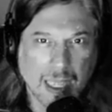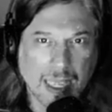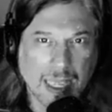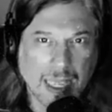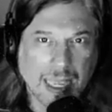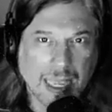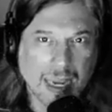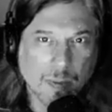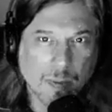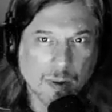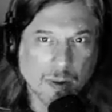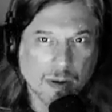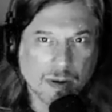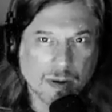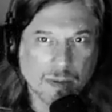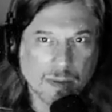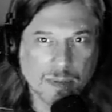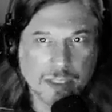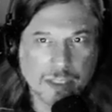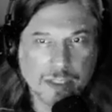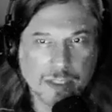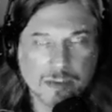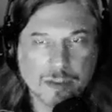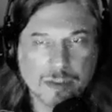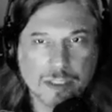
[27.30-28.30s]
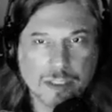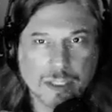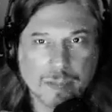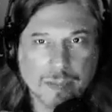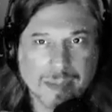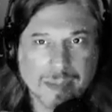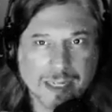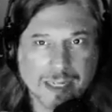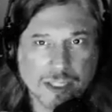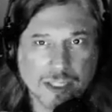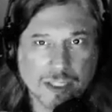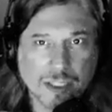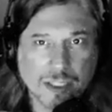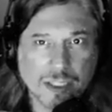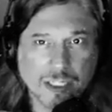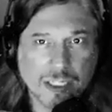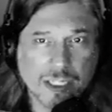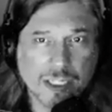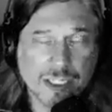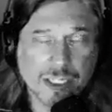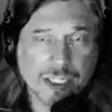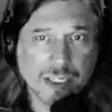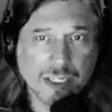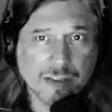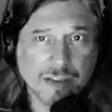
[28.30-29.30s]
Welcome to a special
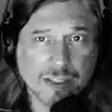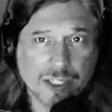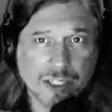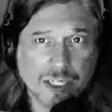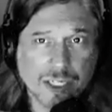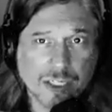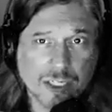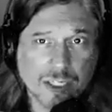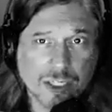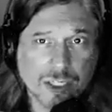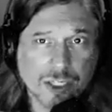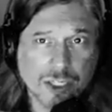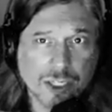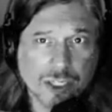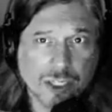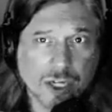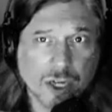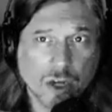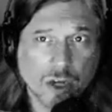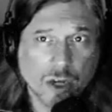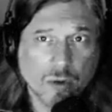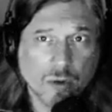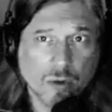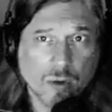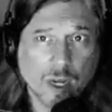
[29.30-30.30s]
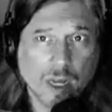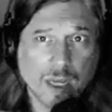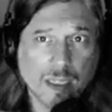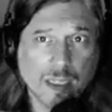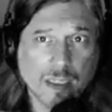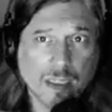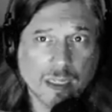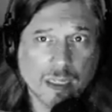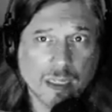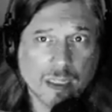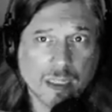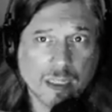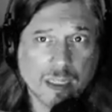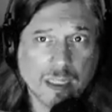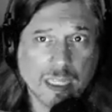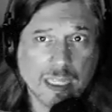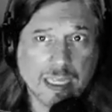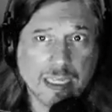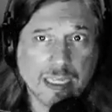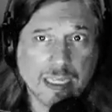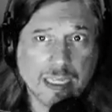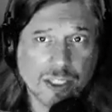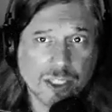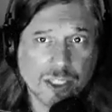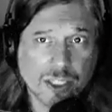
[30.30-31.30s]
edition of the Schilling Show
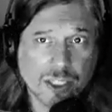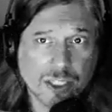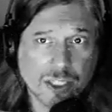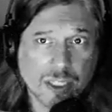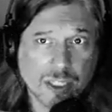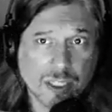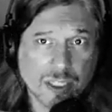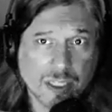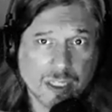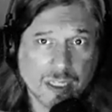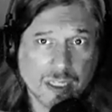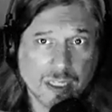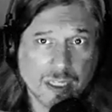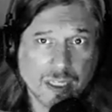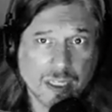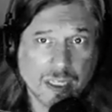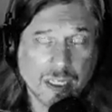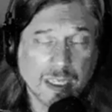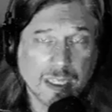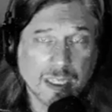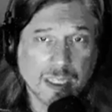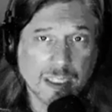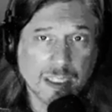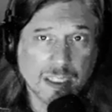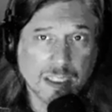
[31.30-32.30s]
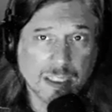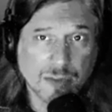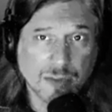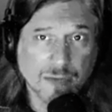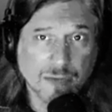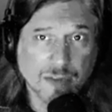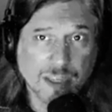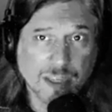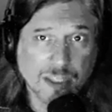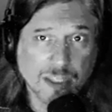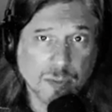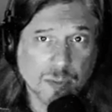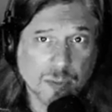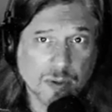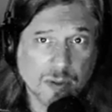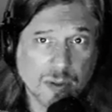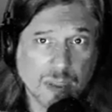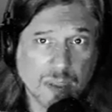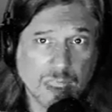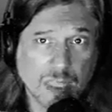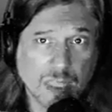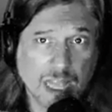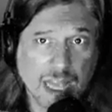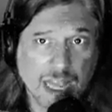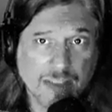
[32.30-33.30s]
Unleashed. This is a Facebook
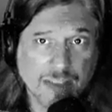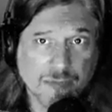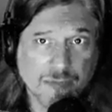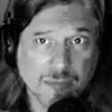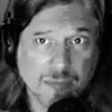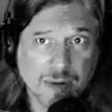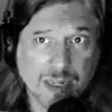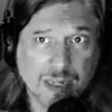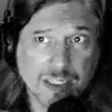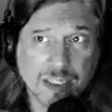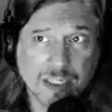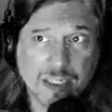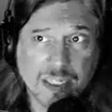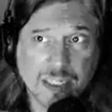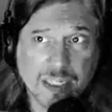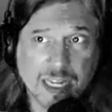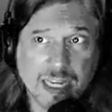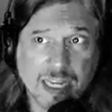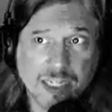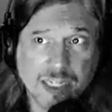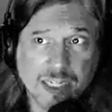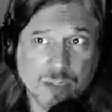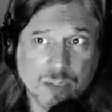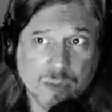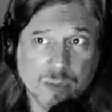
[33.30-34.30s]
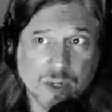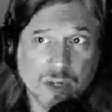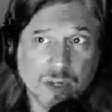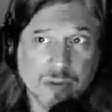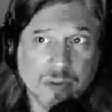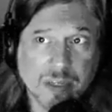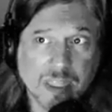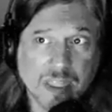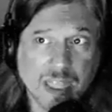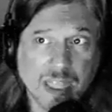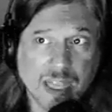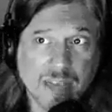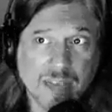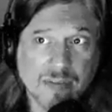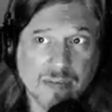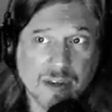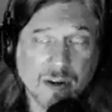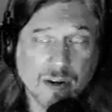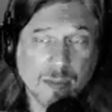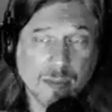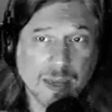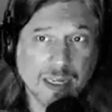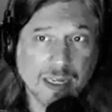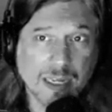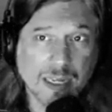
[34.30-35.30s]
Live presentation. We're going live here
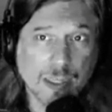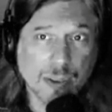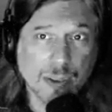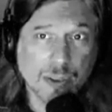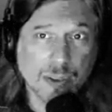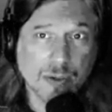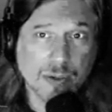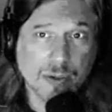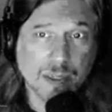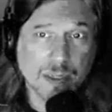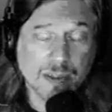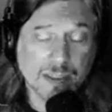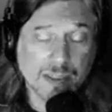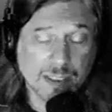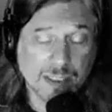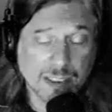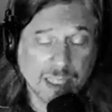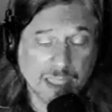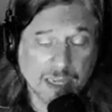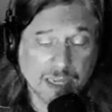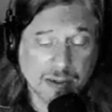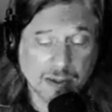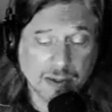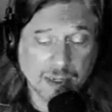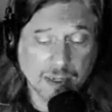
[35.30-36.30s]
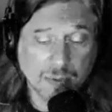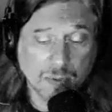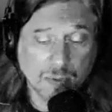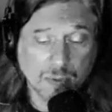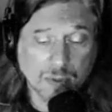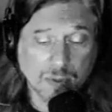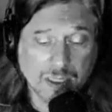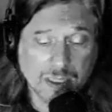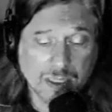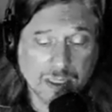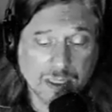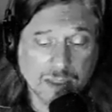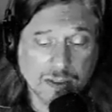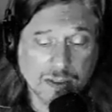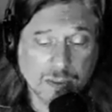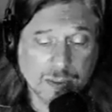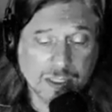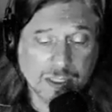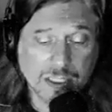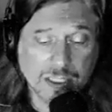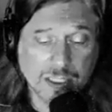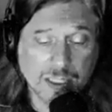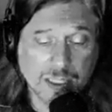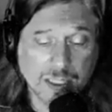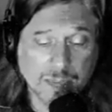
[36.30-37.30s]
about 8:30 on a Saturday morning. There's
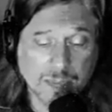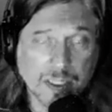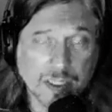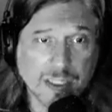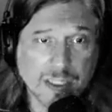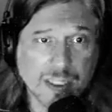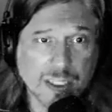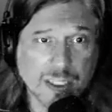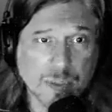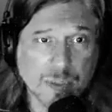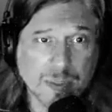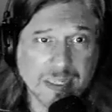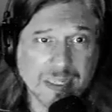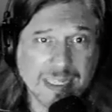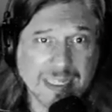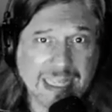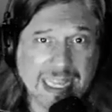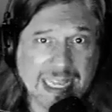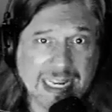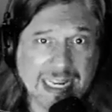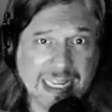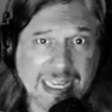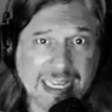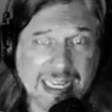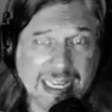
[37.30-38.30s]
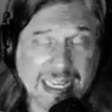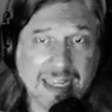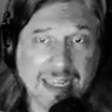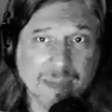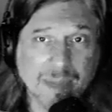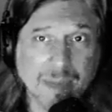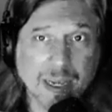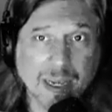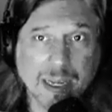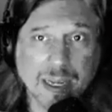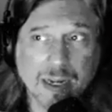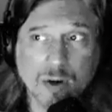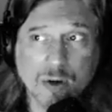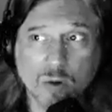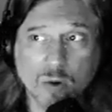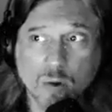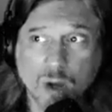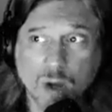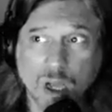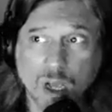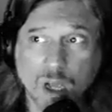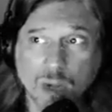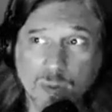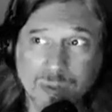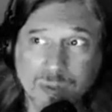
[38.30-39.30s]
been something that's been getting in my
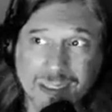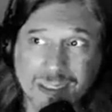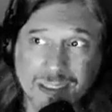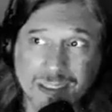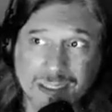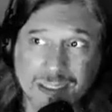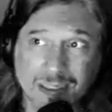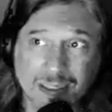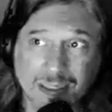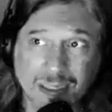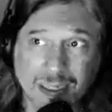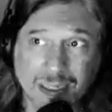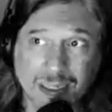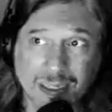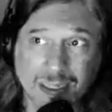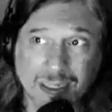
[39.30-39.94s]
craw recently,